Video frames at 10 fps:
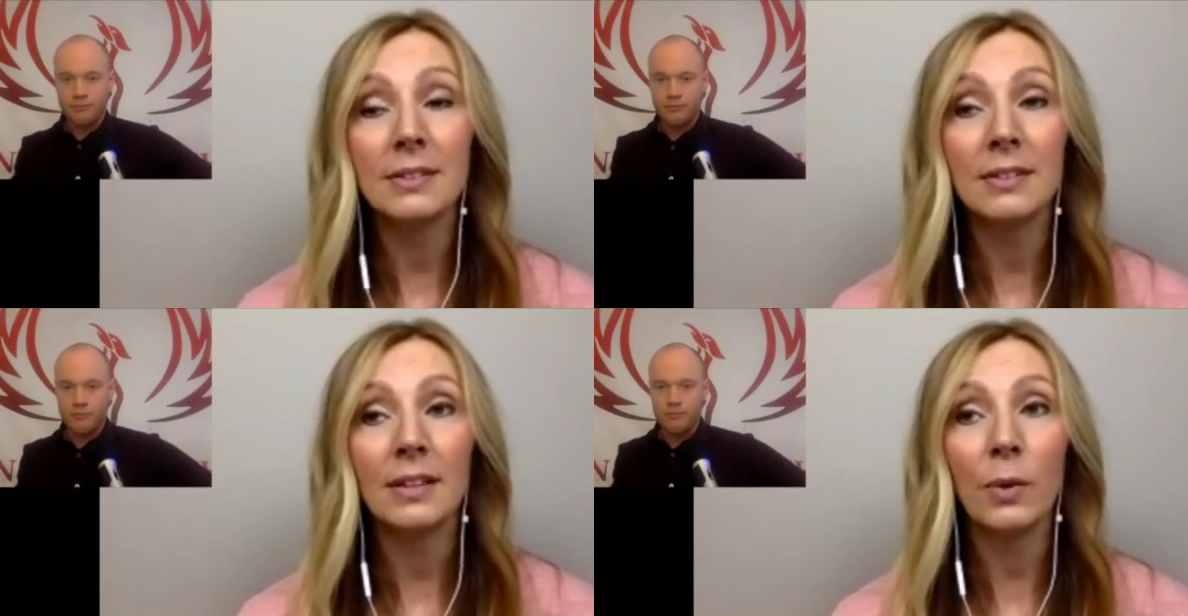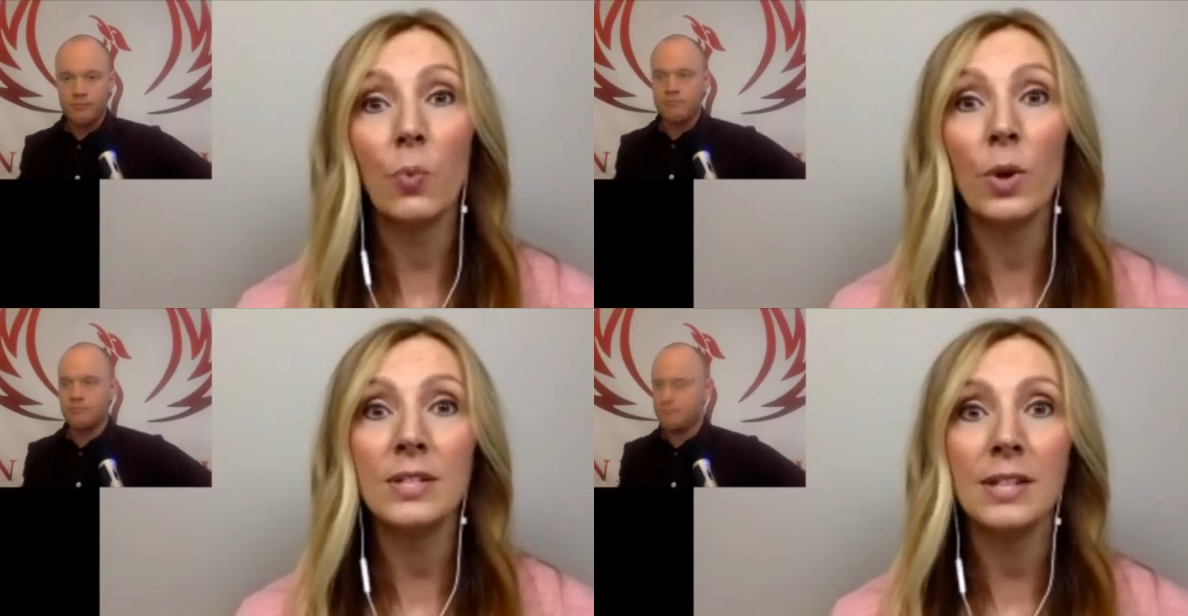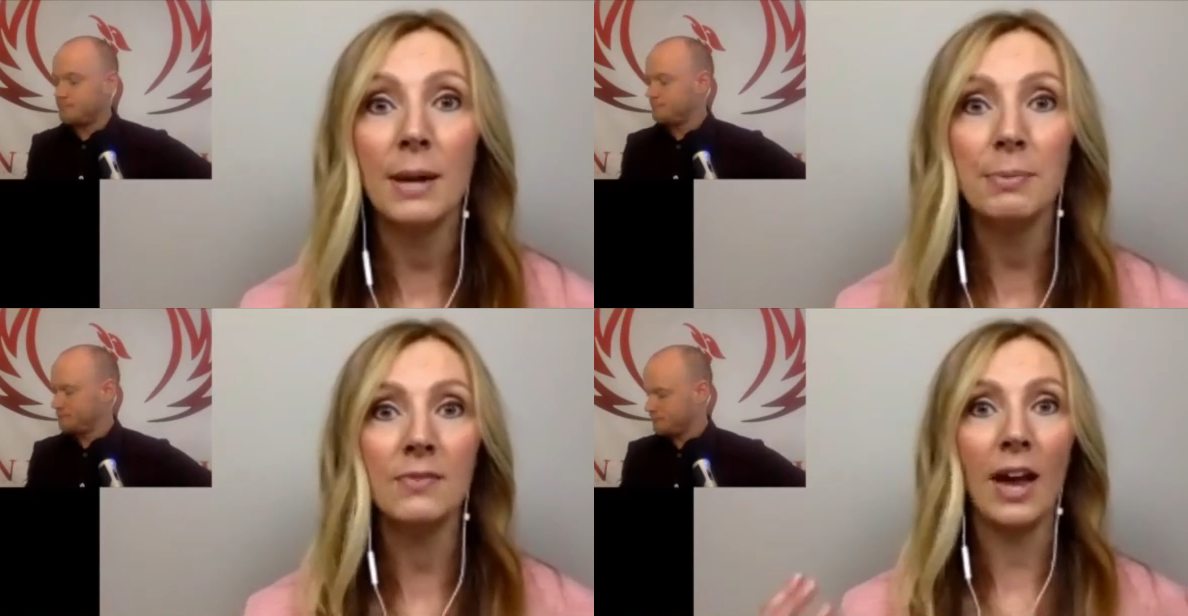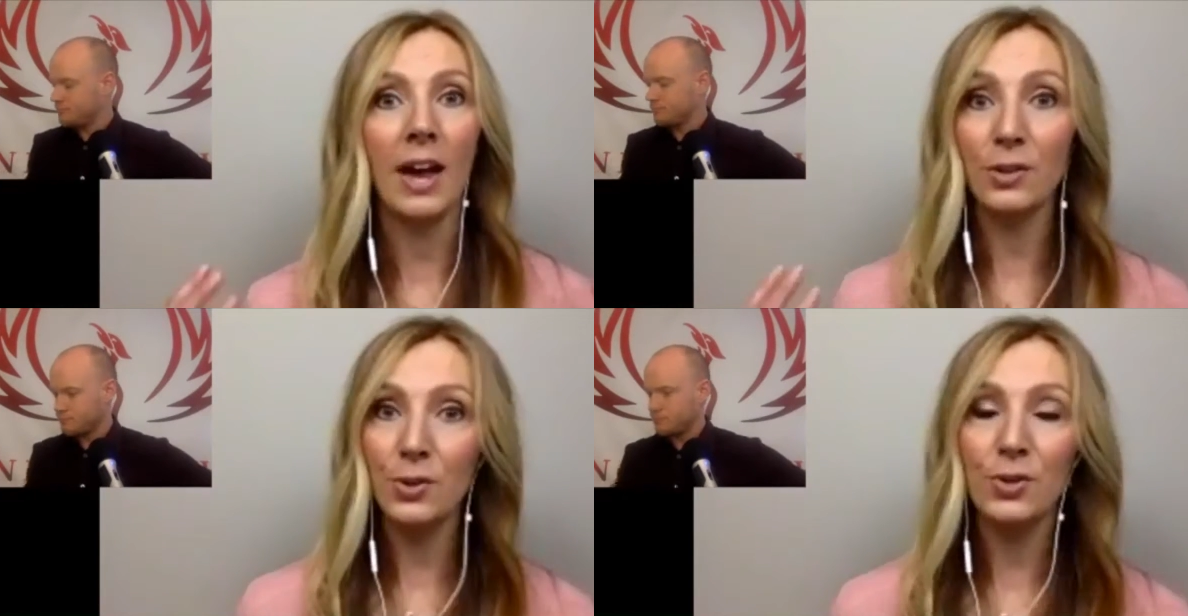Speaker 1: Like, what types of
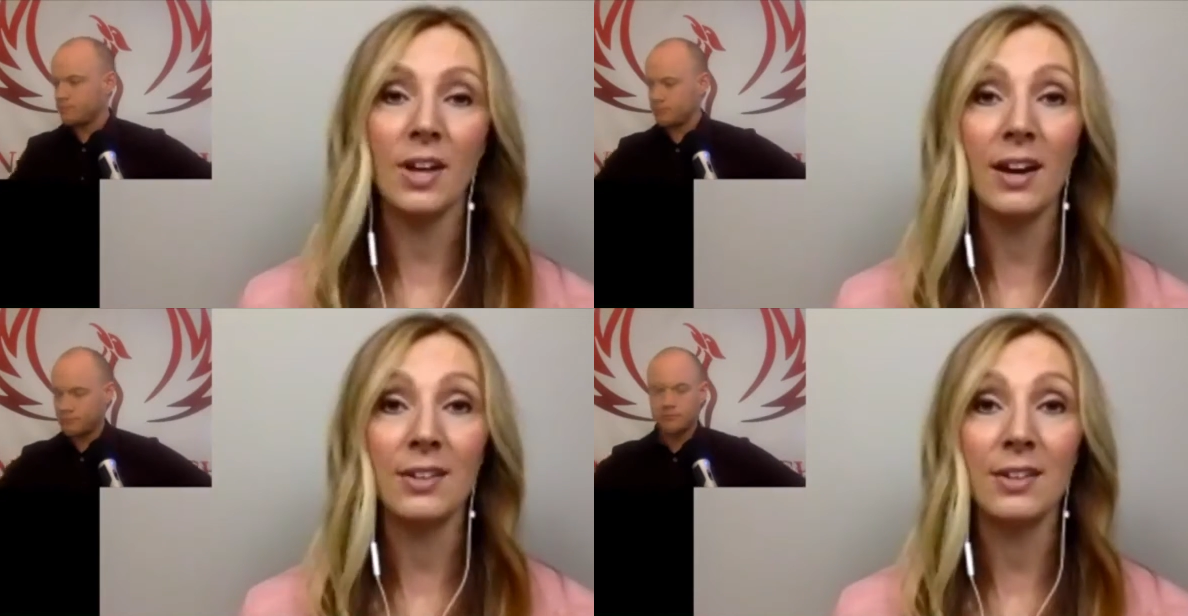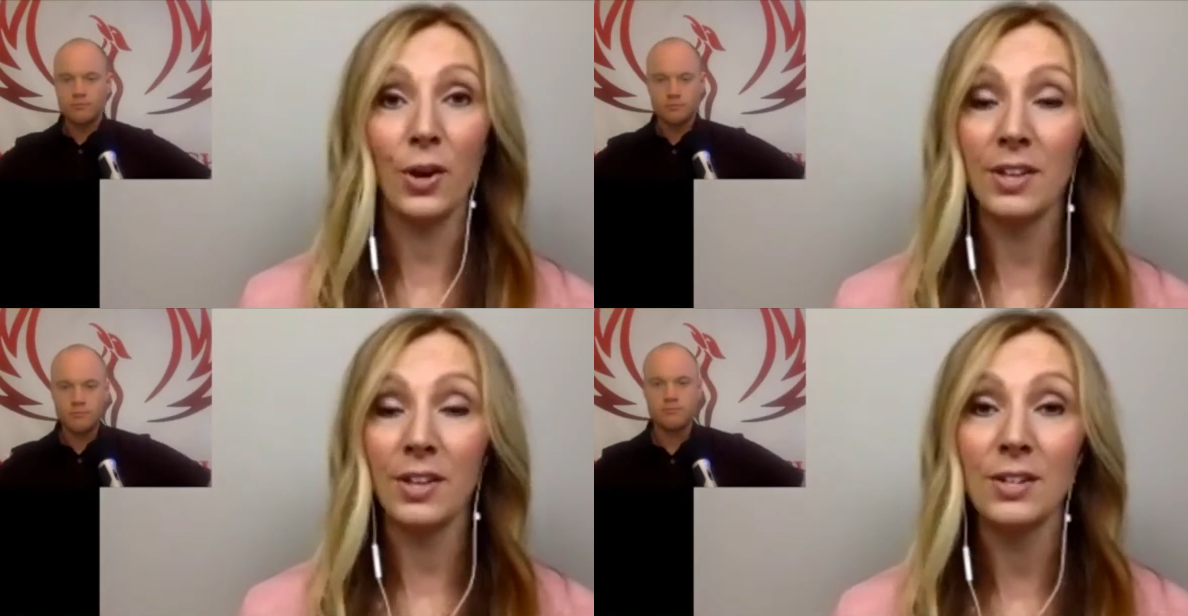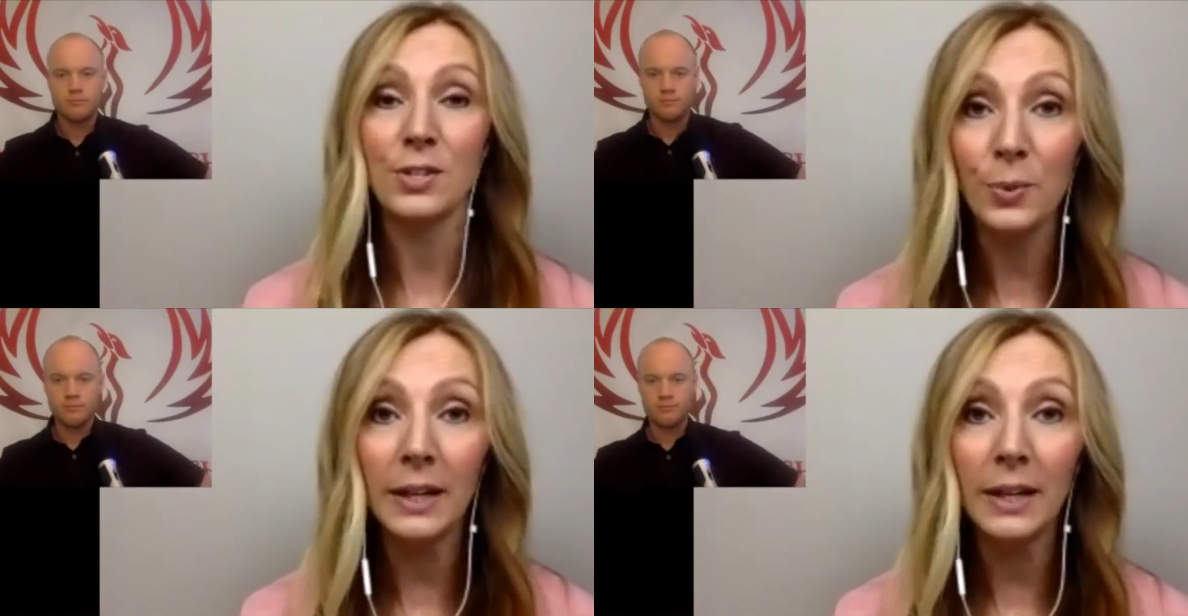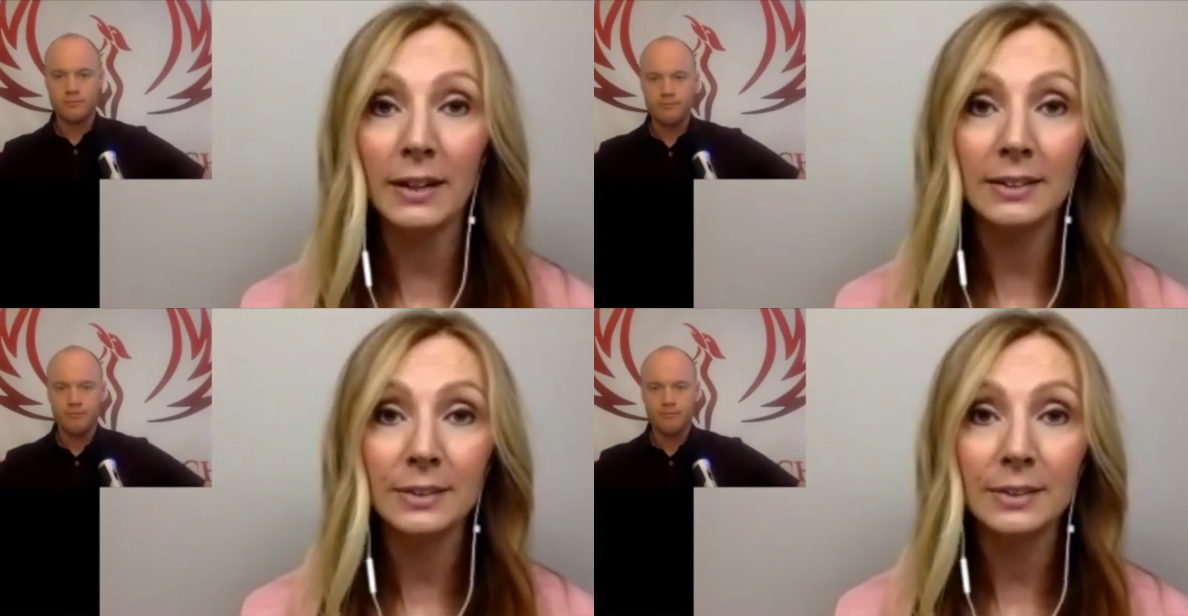exercise are they doing?